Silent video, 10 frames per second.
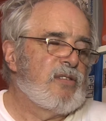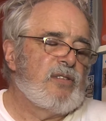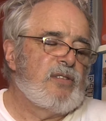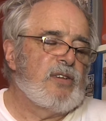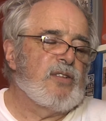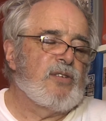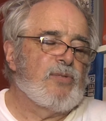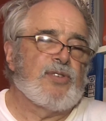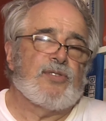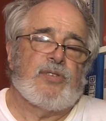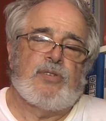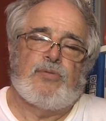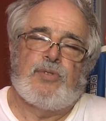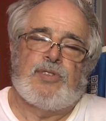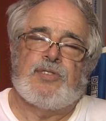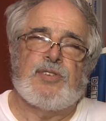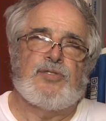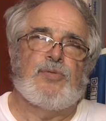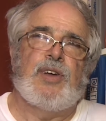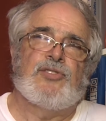dealing with the
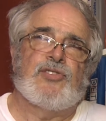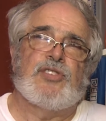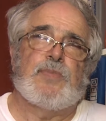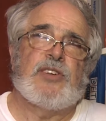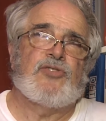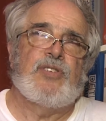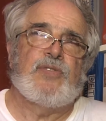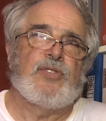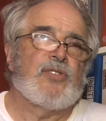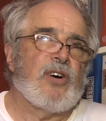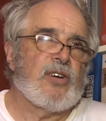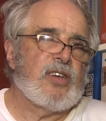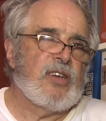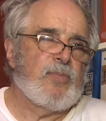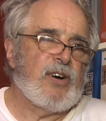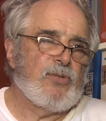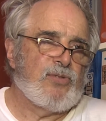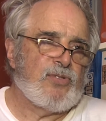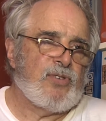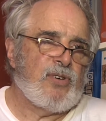situation, especially if they're talking about
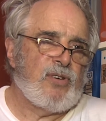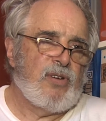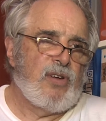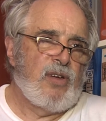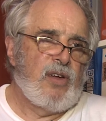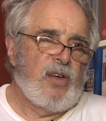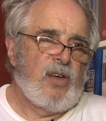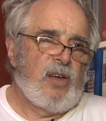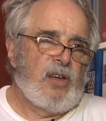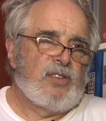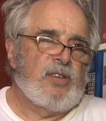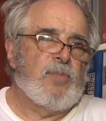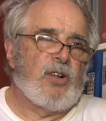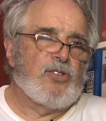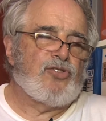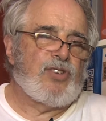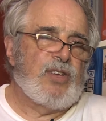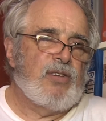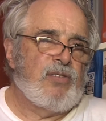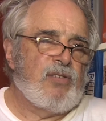
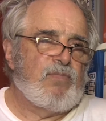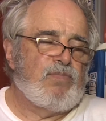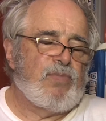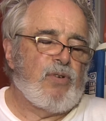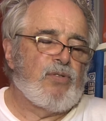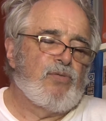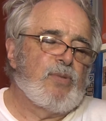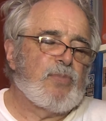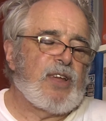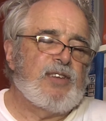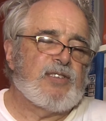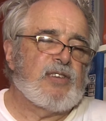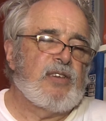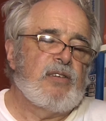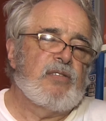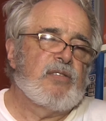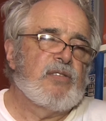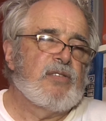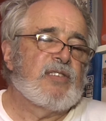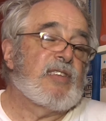demolishing or replacing
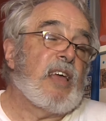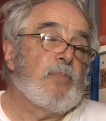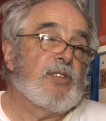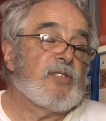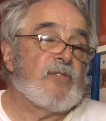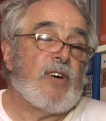segments of